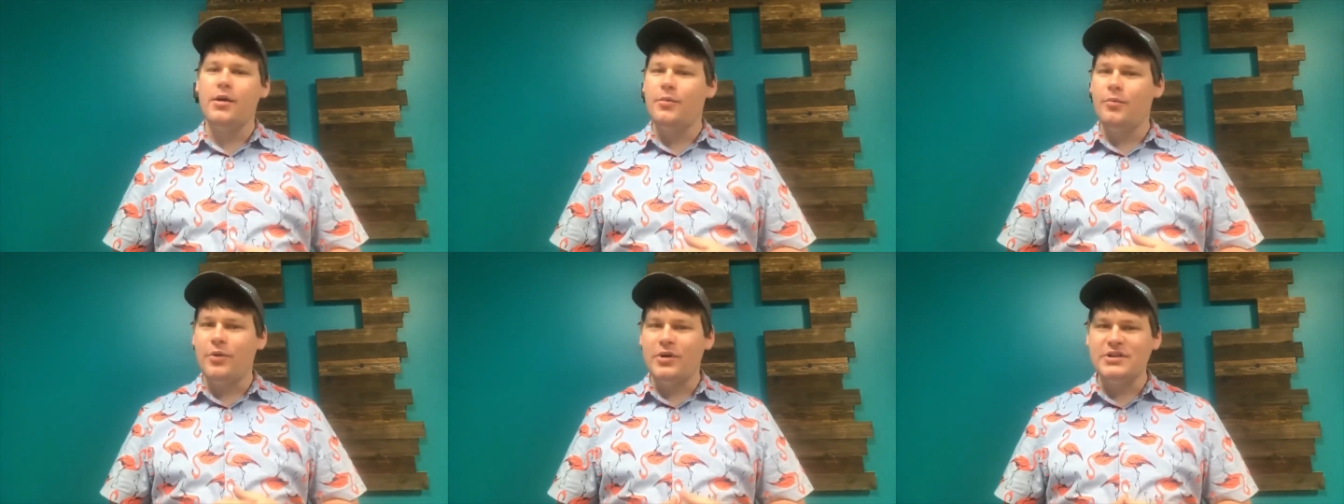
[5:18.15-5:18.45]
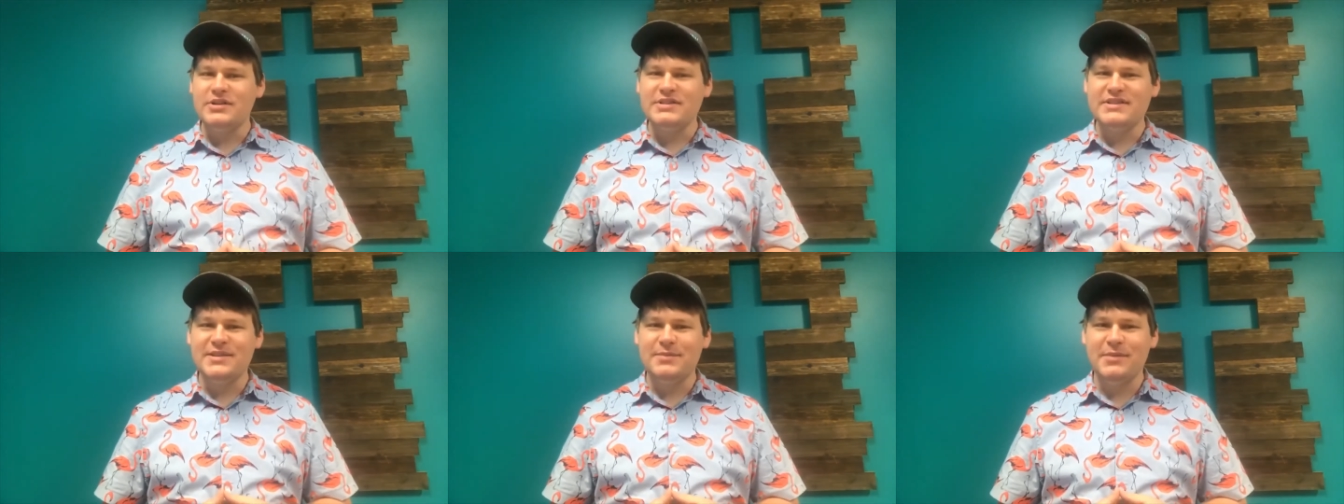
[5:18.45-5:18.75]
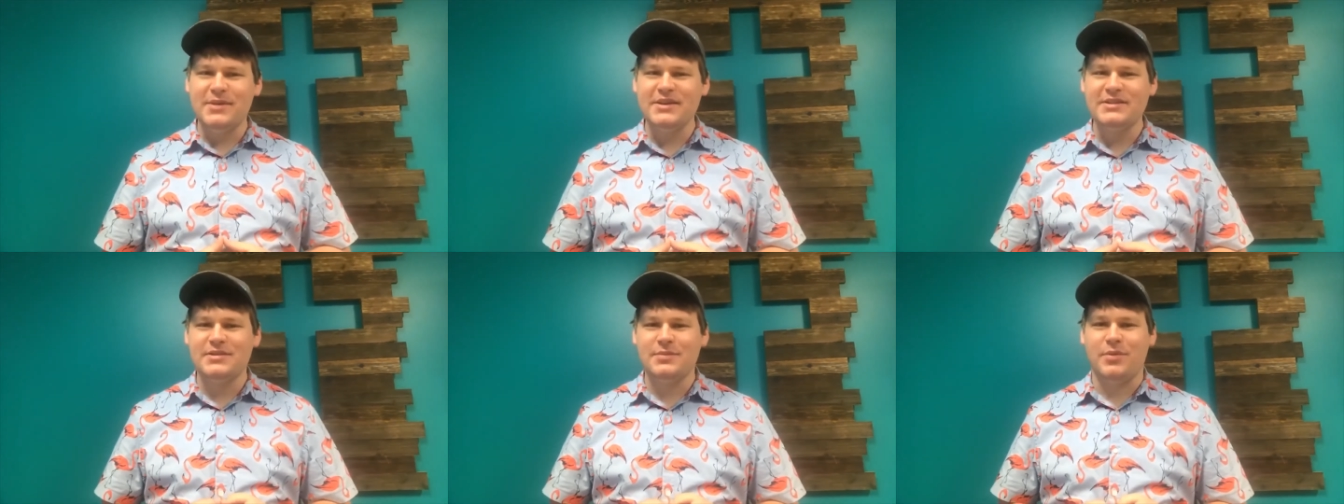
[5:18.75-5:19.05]
What does it
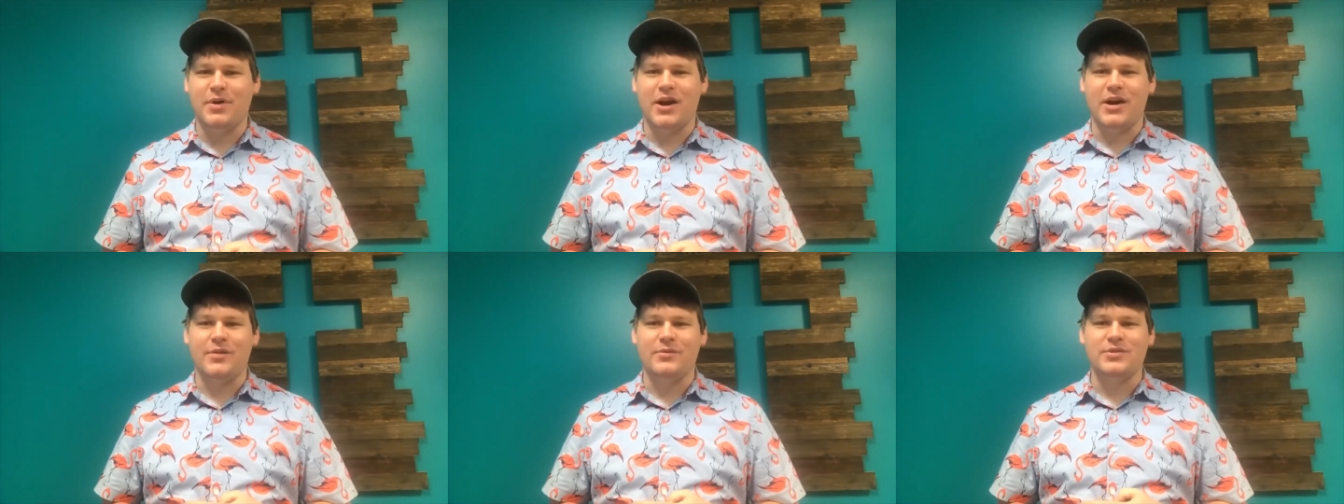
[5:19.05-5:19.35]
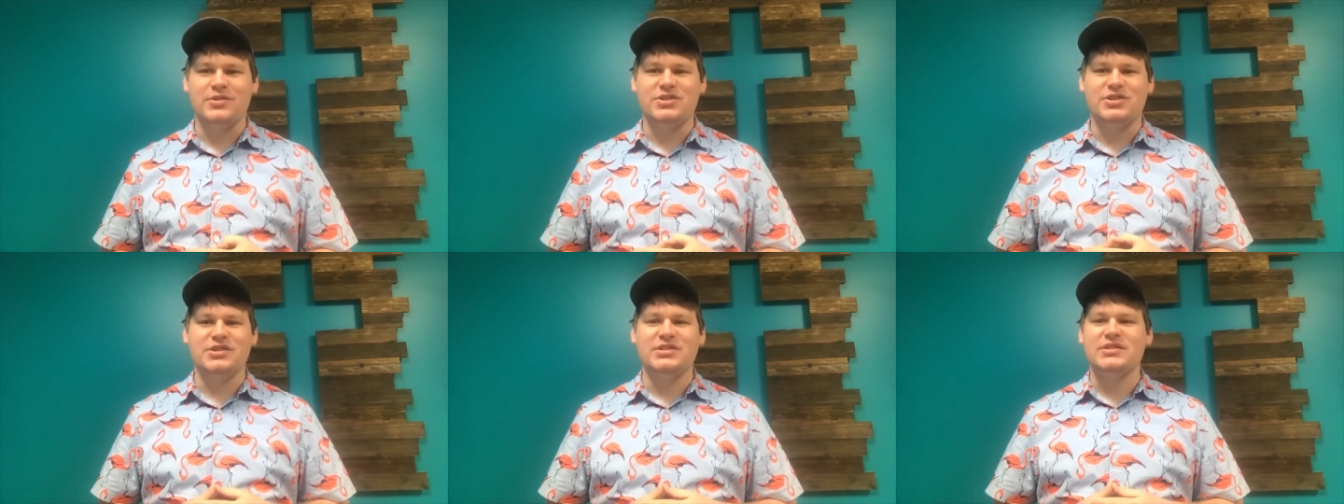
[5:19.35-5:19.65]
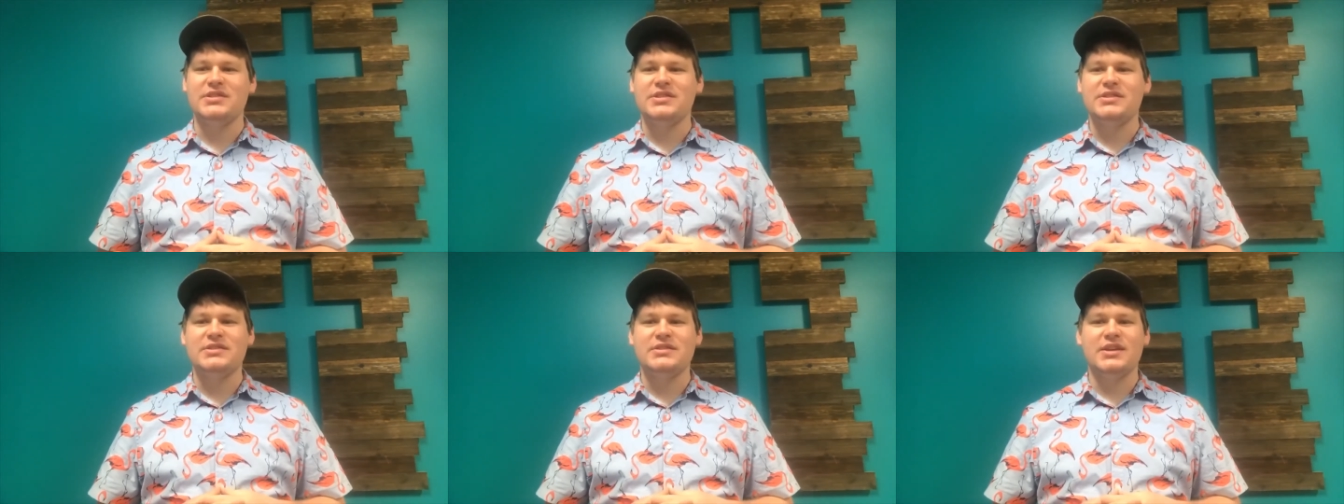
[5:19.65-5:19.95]
mean to party with
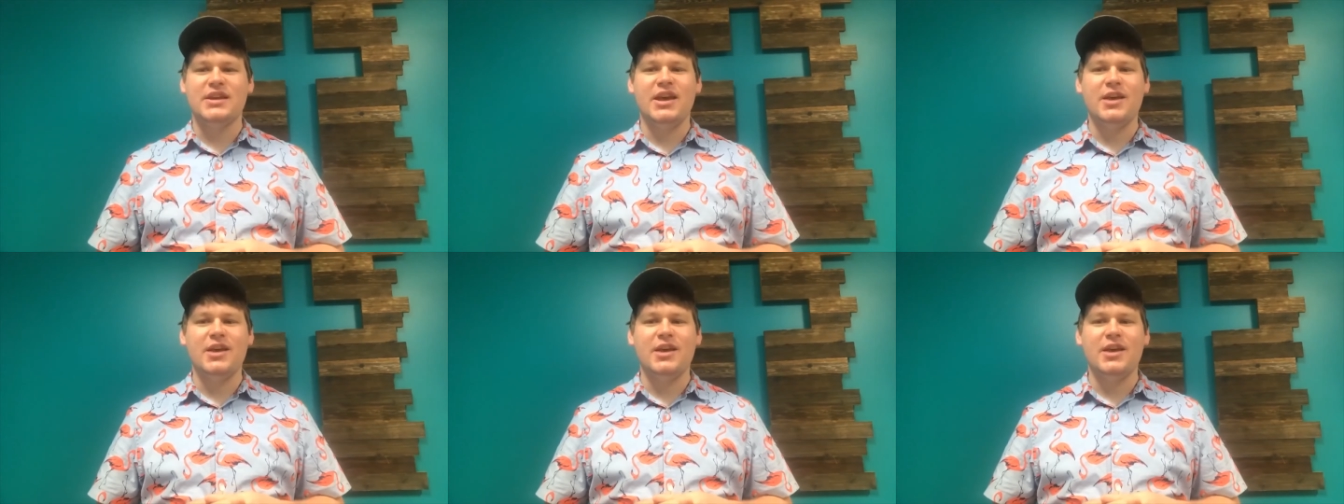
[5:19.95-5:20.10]
Jesus?